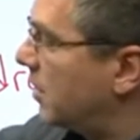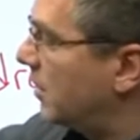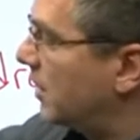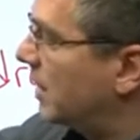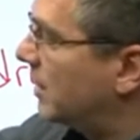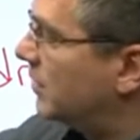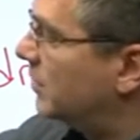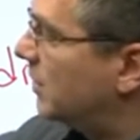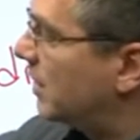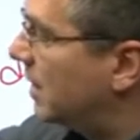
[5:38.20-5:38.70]

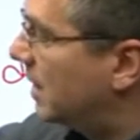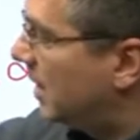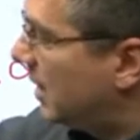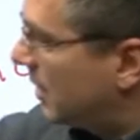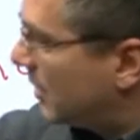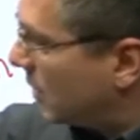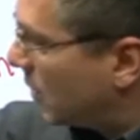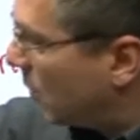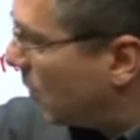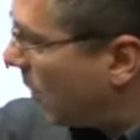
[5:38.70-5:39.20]

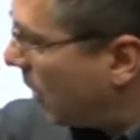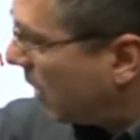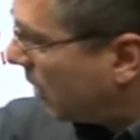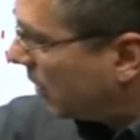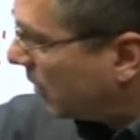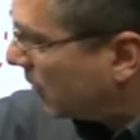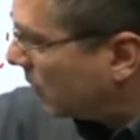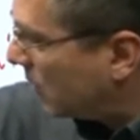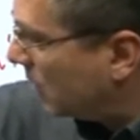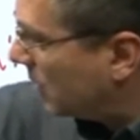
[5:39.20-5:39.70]
Very
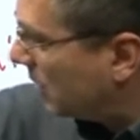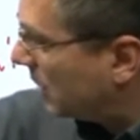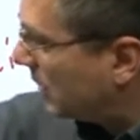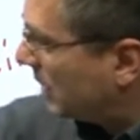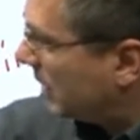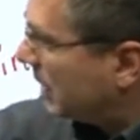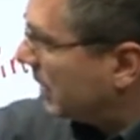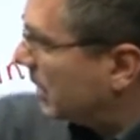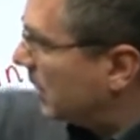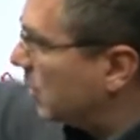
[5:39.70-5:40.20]
nice. And then
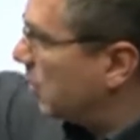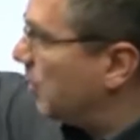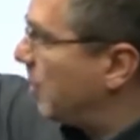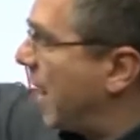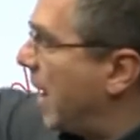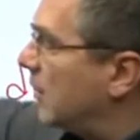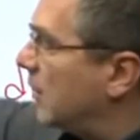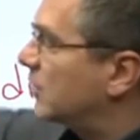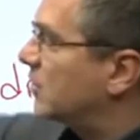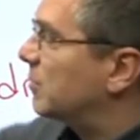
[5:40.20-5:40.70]

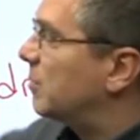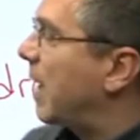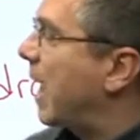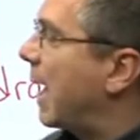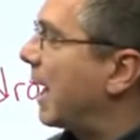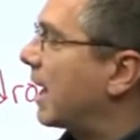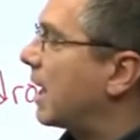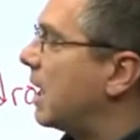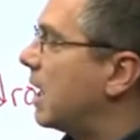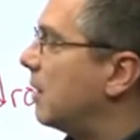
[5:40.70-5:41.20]
usually
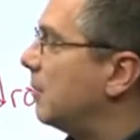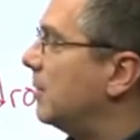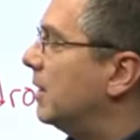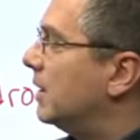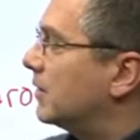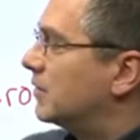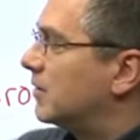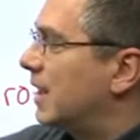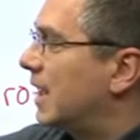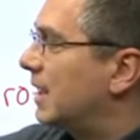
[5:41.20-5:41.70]
these
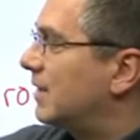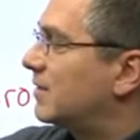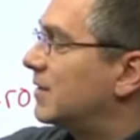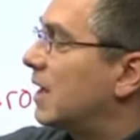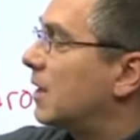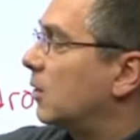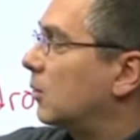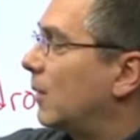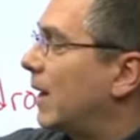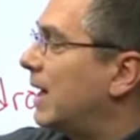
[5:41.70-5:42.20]
drops
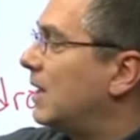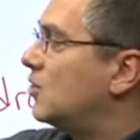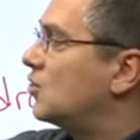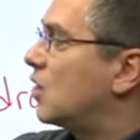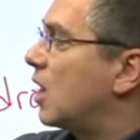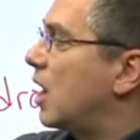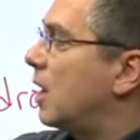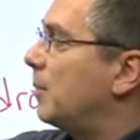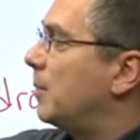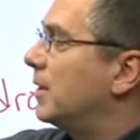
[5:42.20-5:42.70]

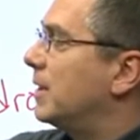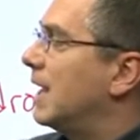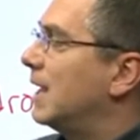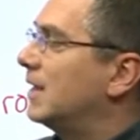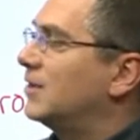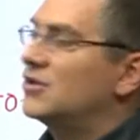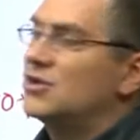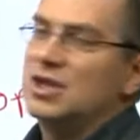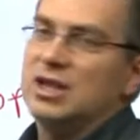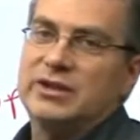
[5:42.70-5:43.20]
will
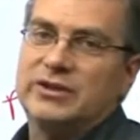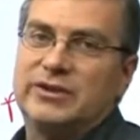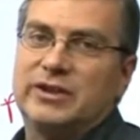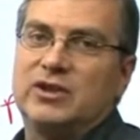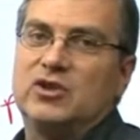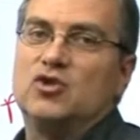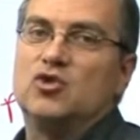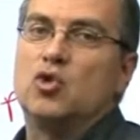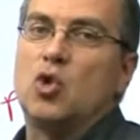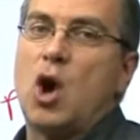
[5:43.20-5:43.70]
fall
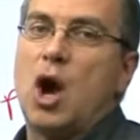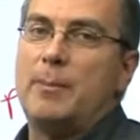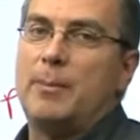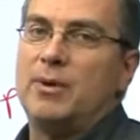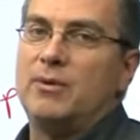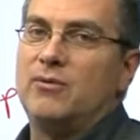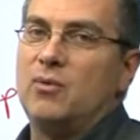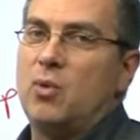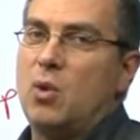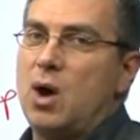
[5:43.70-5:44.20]
and
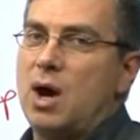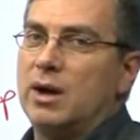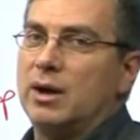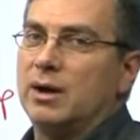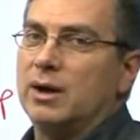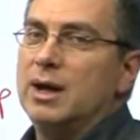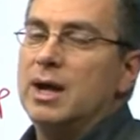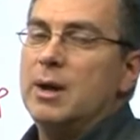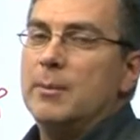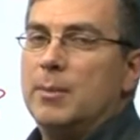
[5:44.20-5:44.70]
when
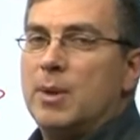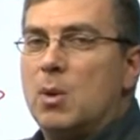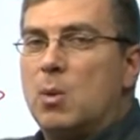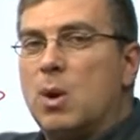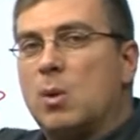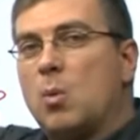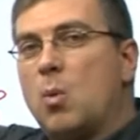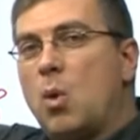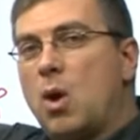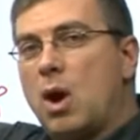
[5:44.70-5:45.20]
they fall
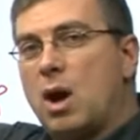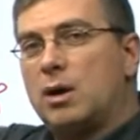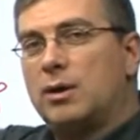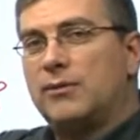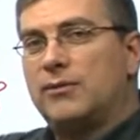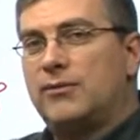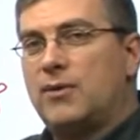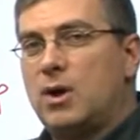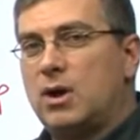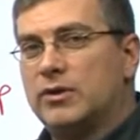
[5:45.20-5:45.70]
into the
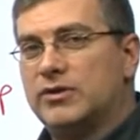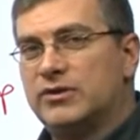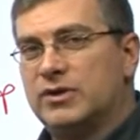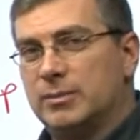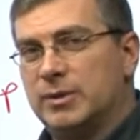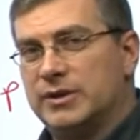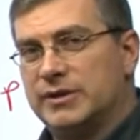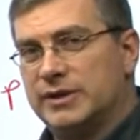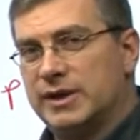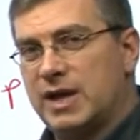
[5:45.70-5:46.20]
water make a
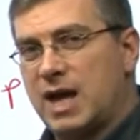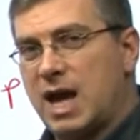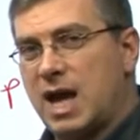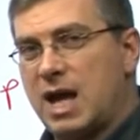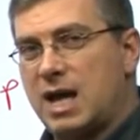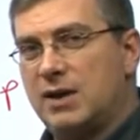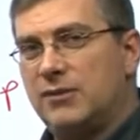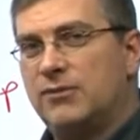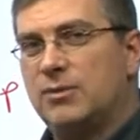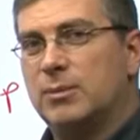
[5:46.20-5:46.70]

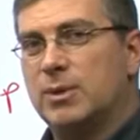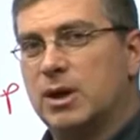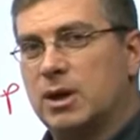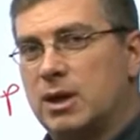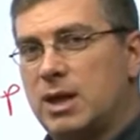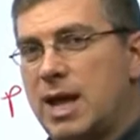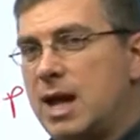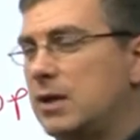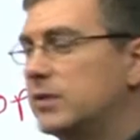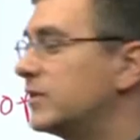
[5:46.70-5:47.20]
talk
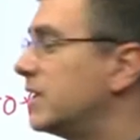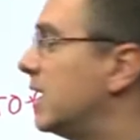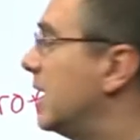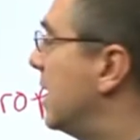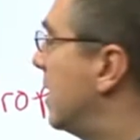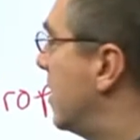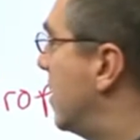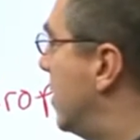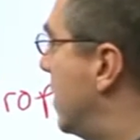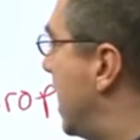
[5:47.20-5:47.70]
sound,
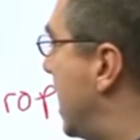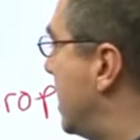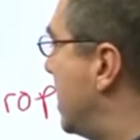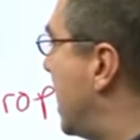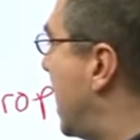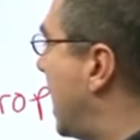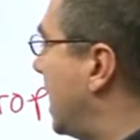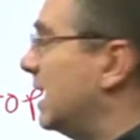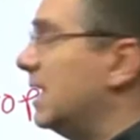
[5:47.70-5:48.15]
right?